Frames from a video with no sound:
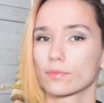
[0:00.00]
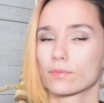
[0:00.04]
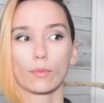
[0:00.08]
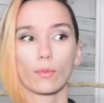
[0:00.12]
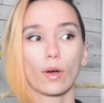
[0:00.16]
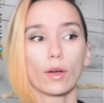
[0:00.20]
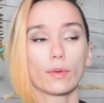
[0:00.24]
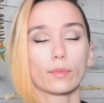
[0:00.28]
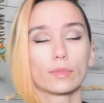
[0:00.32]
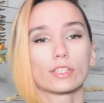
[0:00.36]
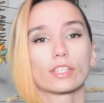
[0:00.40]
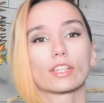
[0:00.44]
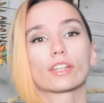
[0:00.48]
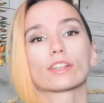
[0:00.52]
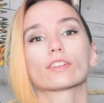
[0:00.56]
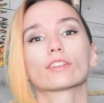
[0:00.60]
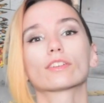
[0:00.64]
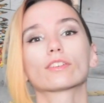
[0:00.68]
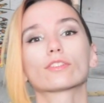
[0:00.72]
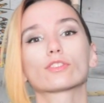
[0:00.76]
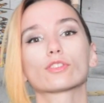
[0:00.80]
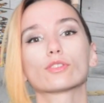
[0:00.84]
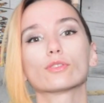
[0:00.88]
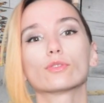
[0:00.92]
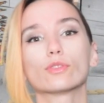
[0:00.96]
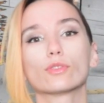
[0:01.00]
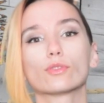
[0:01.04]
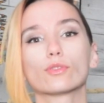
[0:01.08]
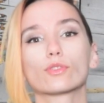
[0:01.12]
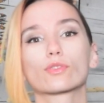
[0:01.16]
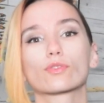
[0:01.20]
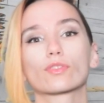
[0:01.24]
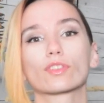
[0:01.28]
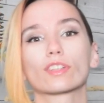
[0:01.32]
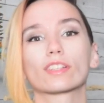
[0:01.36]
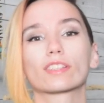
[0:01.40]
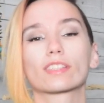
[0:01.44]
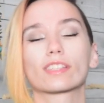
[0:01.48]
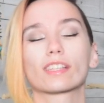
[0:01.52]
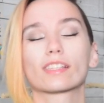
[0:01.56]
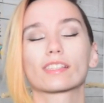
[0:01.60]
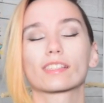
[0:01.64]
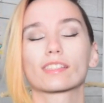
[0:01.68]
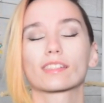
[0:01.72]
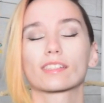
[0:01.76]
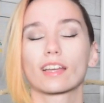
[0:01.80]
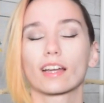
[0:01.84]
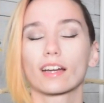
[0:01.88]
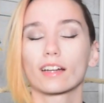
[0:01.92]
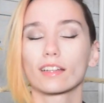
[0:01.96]
What materials you use for this is
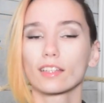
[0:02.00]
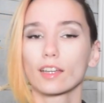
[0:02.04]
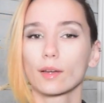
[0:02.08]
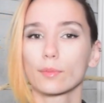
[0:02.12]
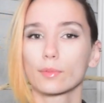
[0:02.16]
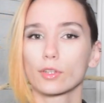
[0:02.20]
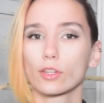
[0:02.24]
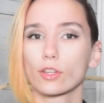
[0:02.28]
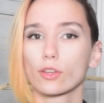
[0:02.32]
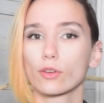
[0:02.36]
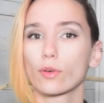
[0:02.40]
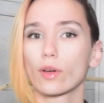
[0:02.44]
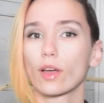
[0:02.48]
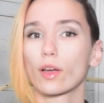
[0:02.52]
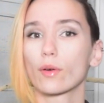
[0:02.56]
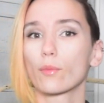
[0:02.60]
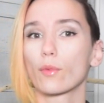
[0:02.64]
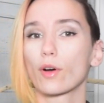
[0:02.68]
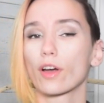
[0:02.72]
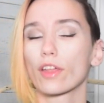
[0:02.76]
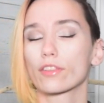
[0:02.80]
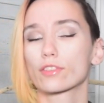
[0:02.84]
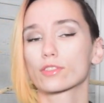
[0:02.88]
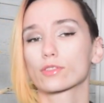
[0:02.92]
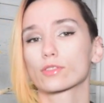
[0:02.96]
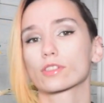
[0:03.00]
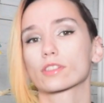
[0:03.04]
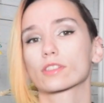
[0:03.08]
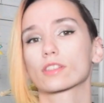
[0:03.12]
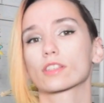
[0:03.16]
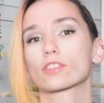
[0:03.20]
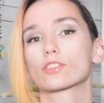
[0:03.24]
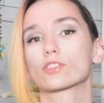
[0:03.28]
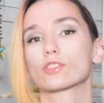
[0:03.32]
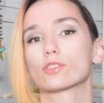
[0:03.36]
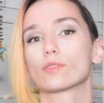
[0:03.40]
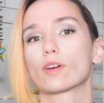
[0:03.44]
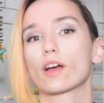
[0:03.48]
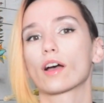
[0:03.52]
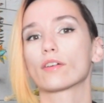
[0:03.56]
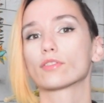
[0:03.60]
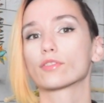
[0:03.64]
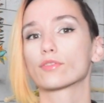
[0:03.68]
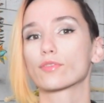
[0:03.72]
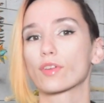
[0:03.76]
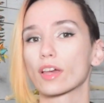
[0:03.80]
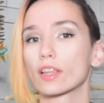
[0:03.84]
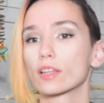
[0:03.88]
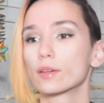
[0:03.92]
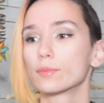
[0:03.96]
entirely up to you and what sort of things you have
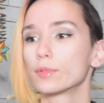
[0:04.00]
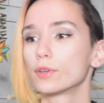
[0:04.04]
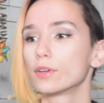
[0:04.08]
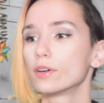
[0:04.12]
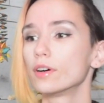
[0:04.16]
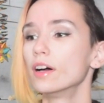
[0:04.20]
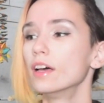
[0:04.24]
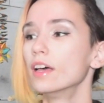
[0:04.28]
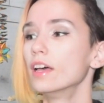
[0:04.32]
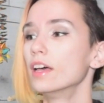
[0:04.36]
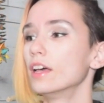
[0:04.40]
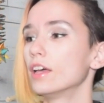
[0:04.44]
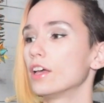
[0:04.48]
available.